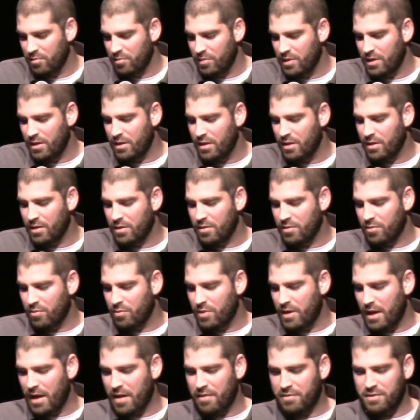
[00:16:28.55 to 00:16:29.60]
Meaning
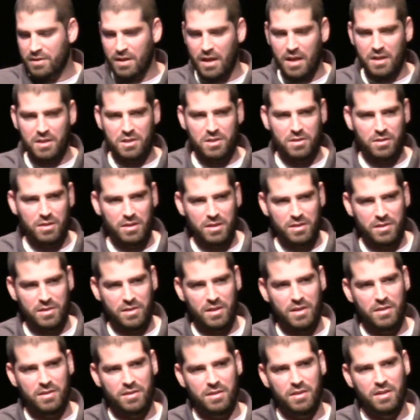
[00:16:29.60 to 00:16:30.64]
we have to actually
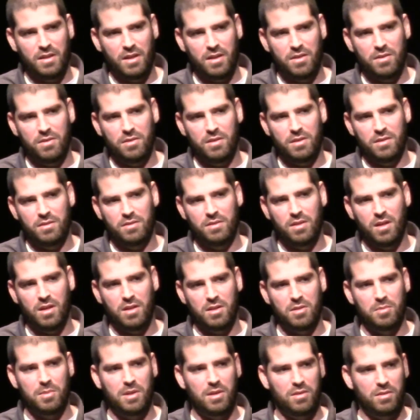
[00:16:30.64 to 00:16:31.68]
sit together and
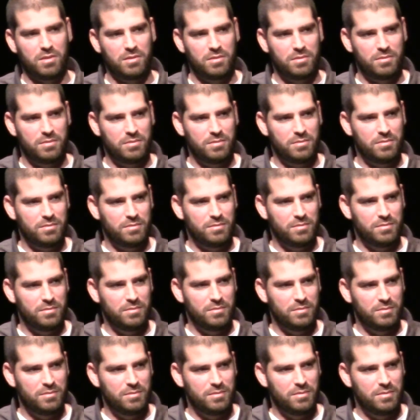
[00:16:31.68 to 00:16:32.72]
talk about it.
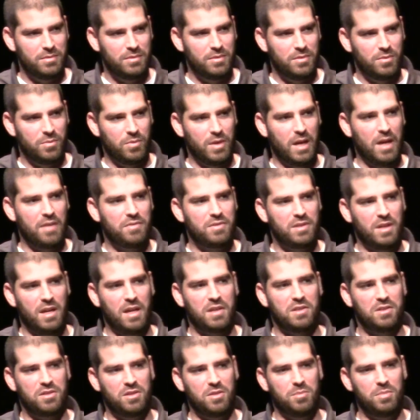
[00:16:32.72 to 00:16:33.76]
We have to
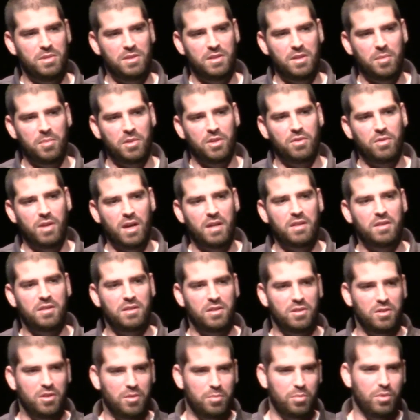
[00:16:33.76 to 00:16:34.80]
actually be
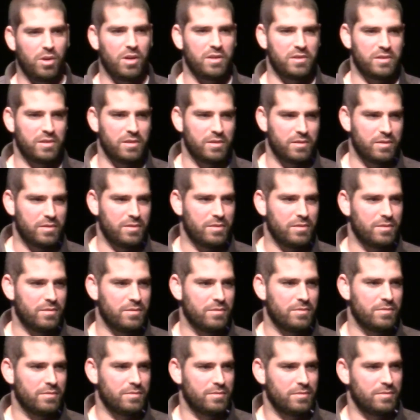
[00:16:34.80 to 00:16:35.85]
democratic in our process.
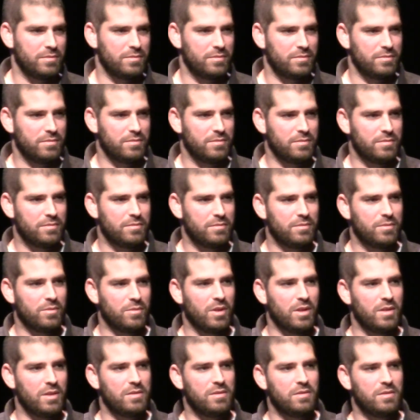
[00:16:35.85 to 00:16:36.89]

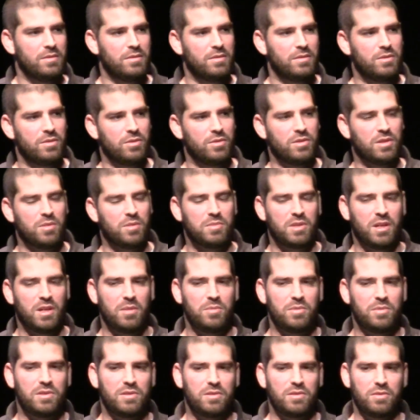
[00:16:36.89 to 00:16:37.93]
Right? So
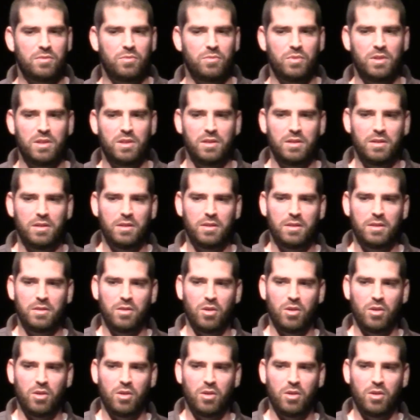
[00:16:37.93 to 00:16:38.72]
sometimes we